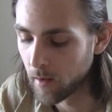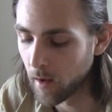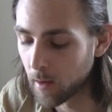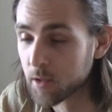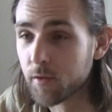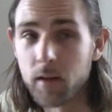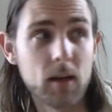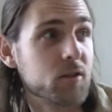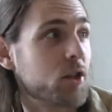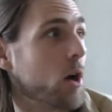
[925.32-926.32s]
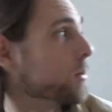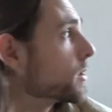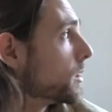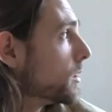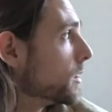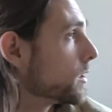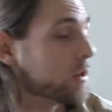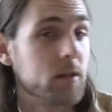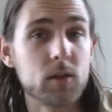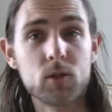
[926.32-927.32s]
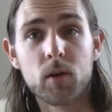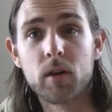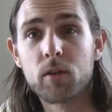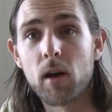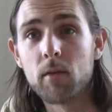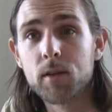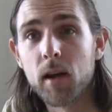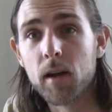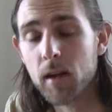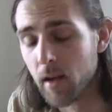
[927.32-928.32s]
I almost feel like I was coaxed into joining Thrival Tech.